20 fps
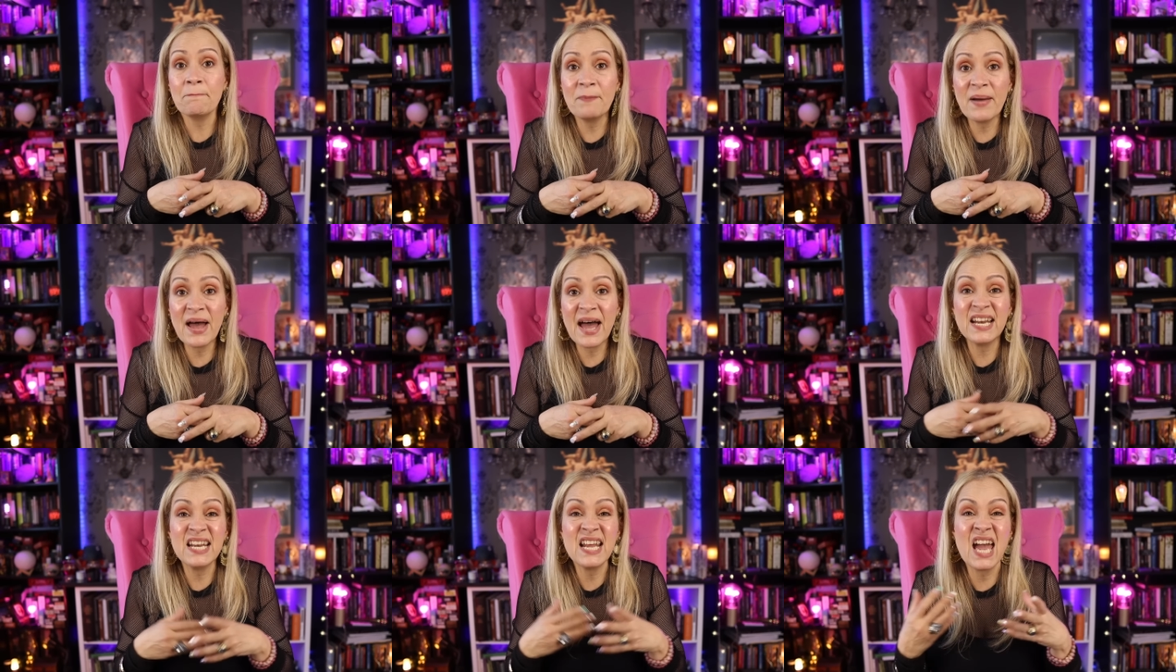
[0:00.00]

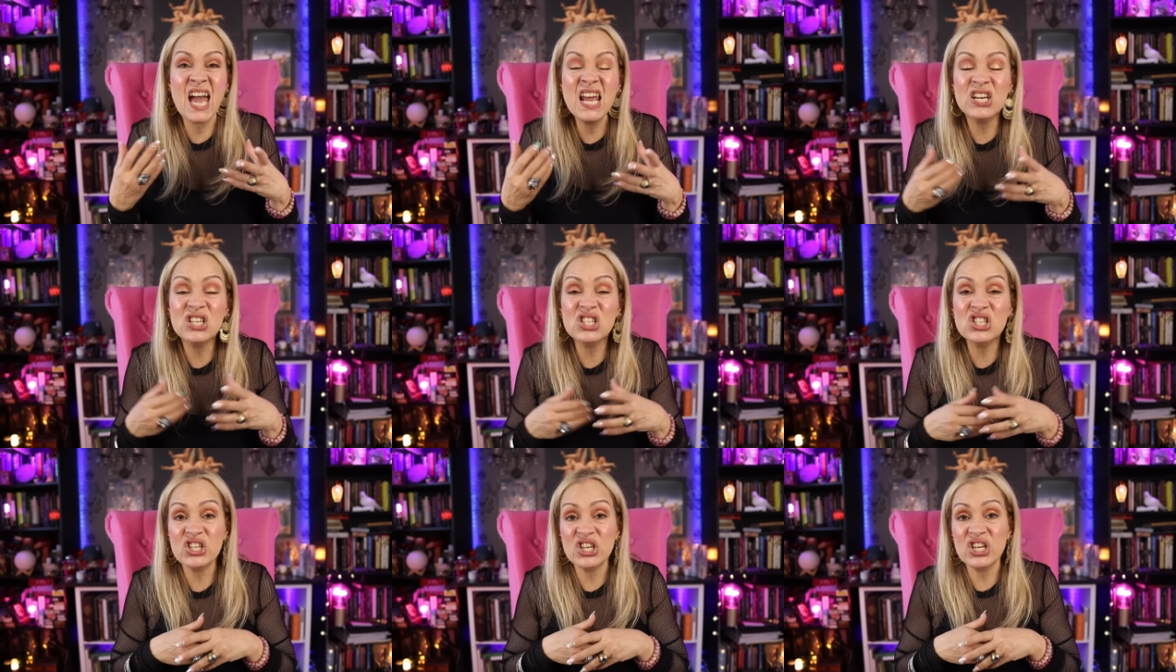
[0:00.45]
bad
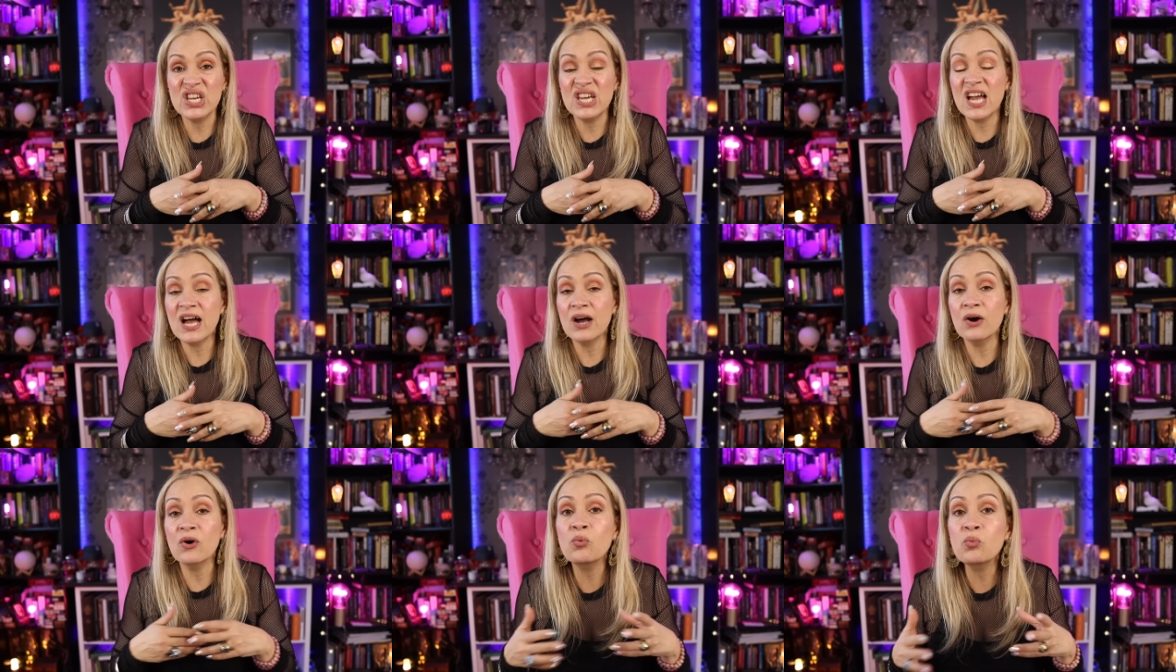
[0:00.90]

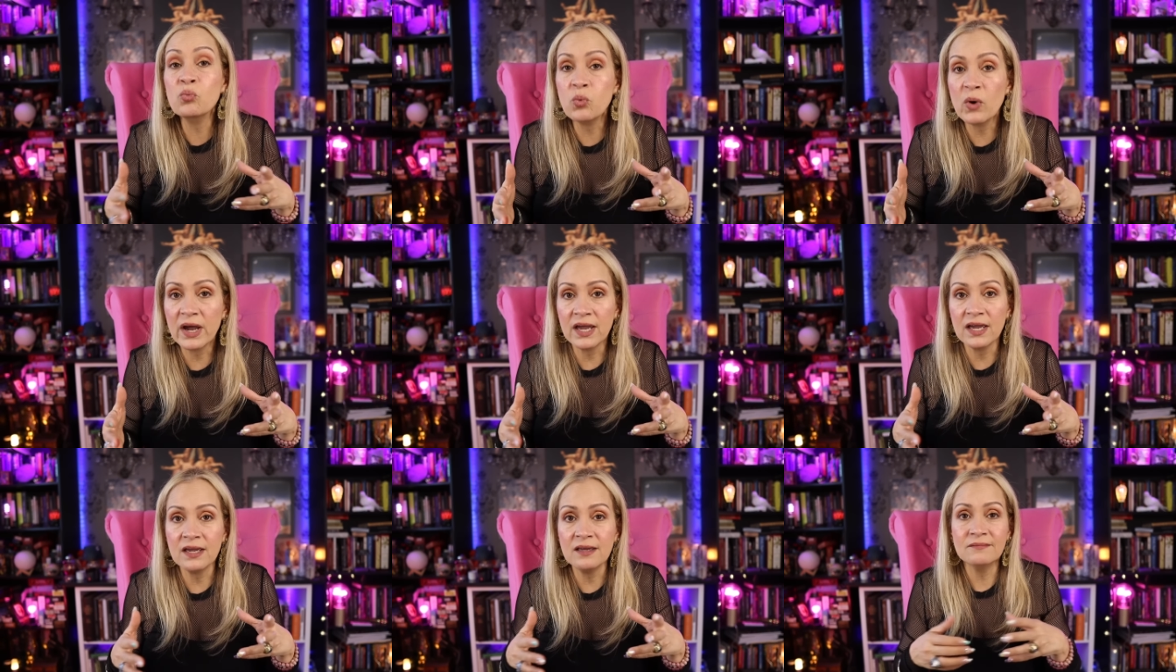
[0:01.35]
energy
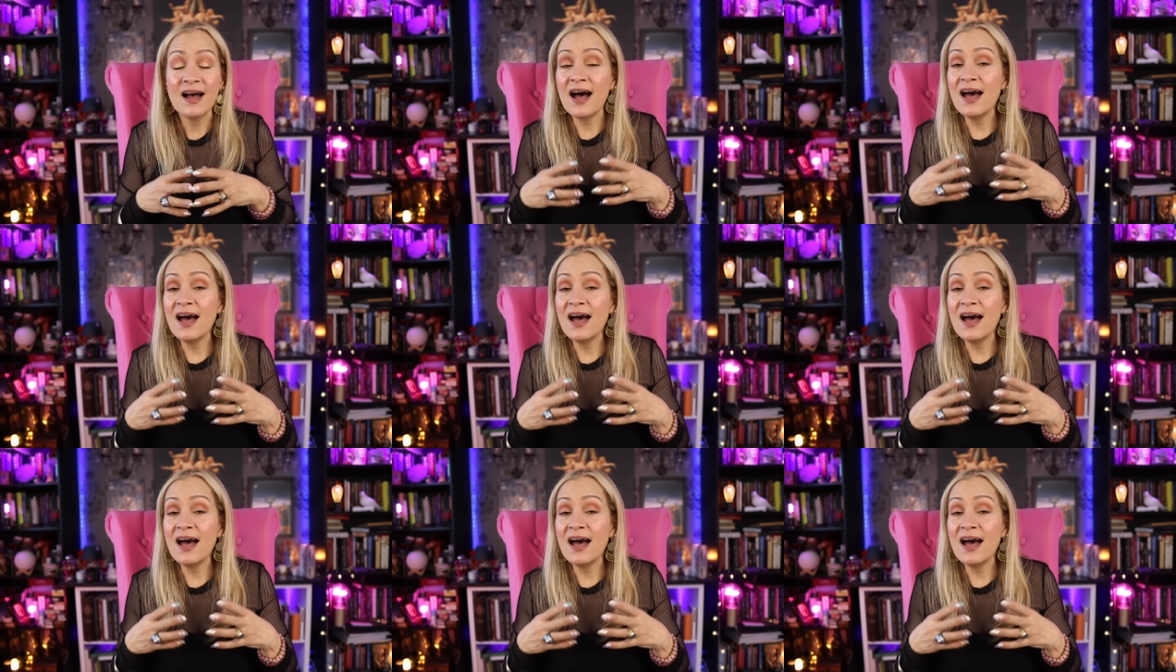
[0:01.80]
away.